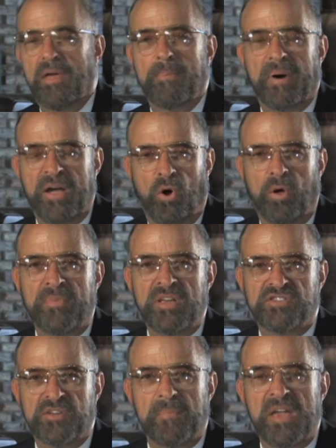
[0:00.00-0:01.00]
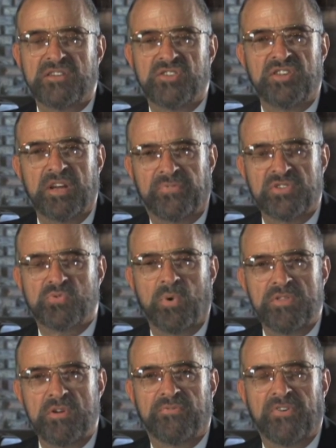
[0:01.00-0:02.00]
By all means, it makes a difference
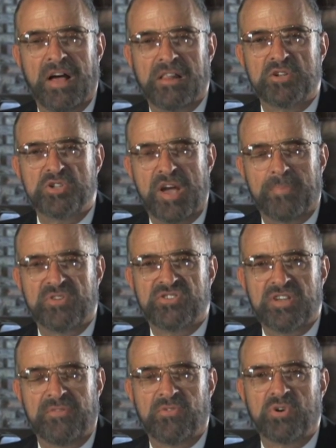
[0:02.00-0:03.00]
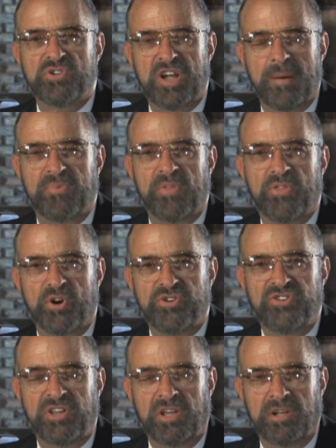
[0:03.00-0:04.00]
whether you file a Chapter 7 or Chapter
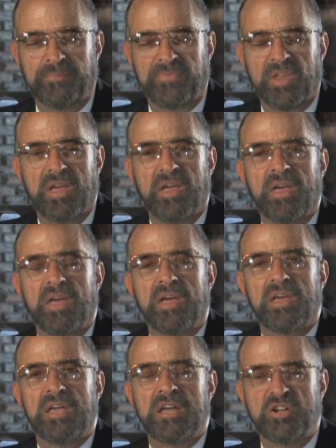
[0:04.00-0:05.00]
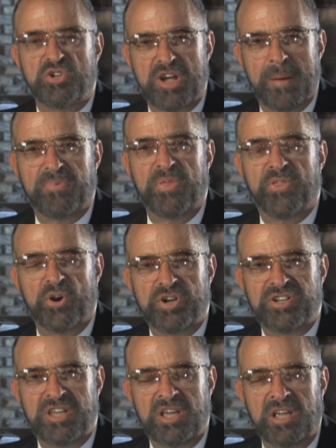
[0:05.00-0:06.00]
13. In a Chapter
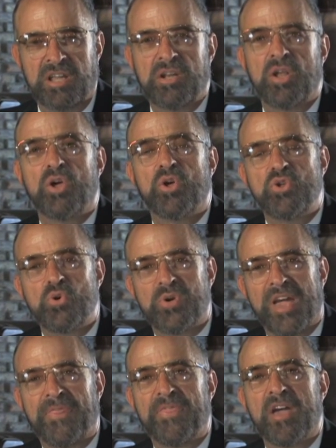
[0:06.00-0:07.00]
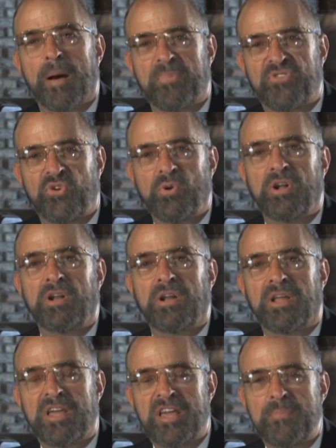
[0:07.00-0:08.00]
13, you get the opportunity to
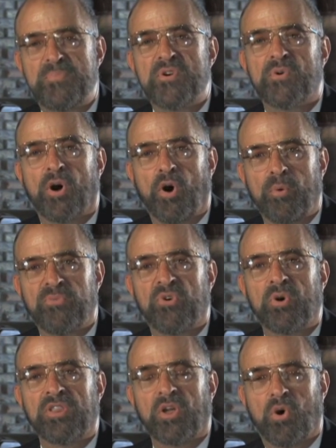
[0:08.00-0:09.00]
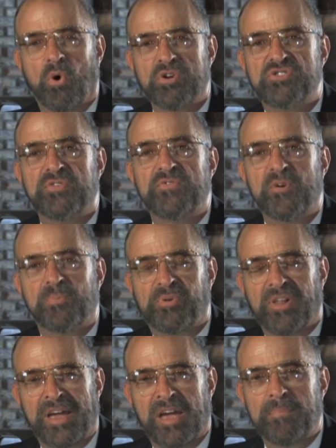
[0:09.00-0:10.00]
keep your home during the course of your
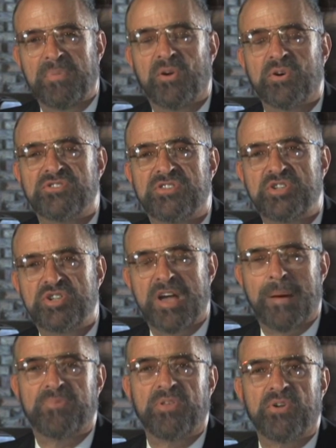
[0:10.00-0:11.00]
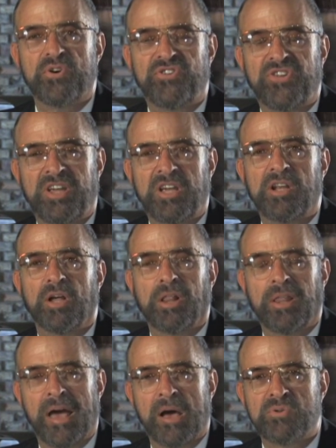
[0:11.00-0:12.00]
plan because the Chapter 13
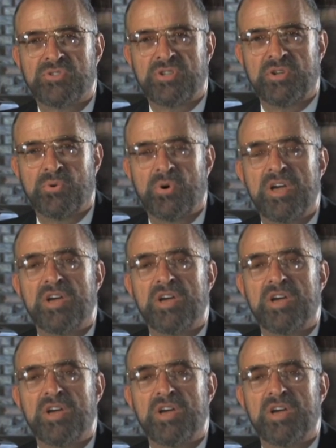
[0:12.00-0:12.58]
allows you